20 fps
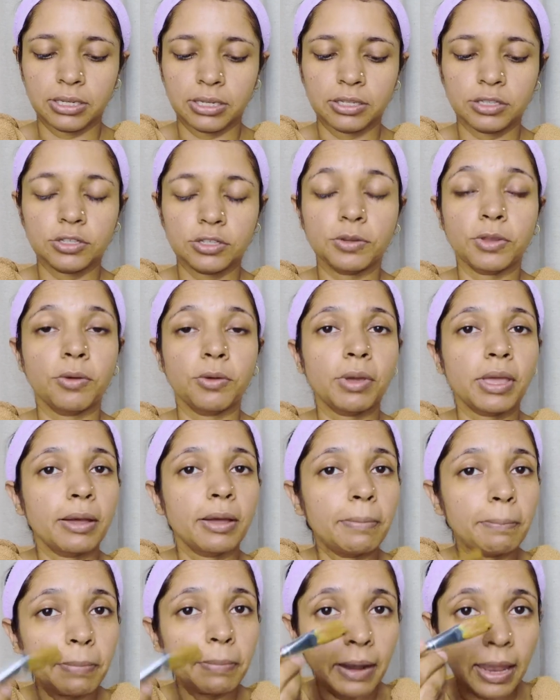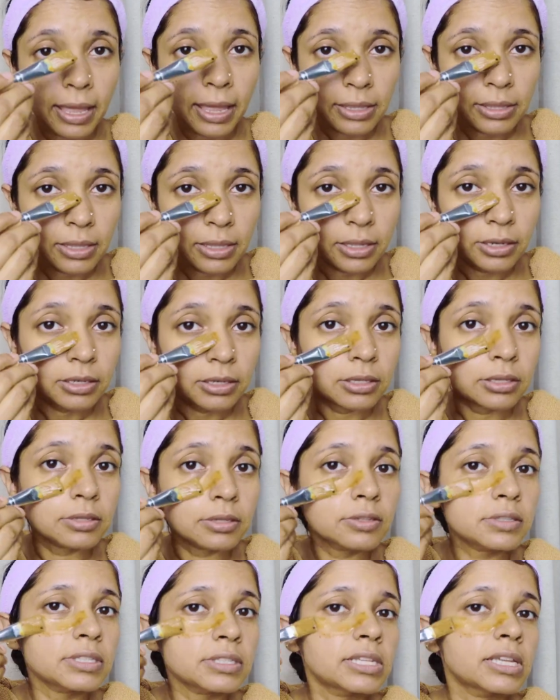So you apply the
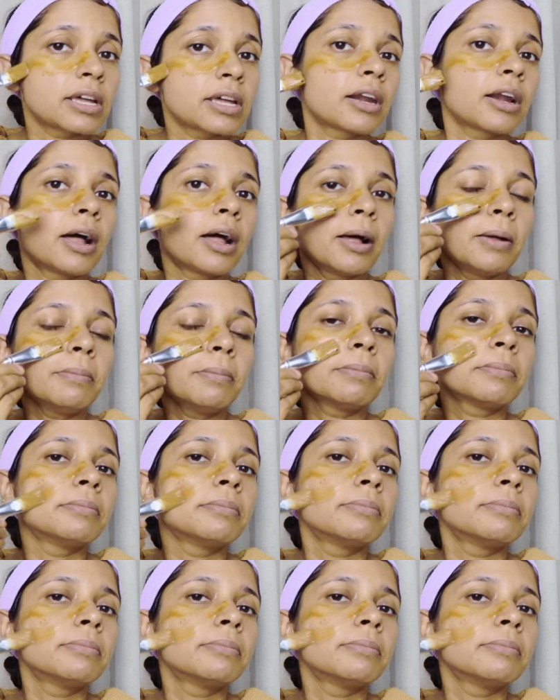scrub.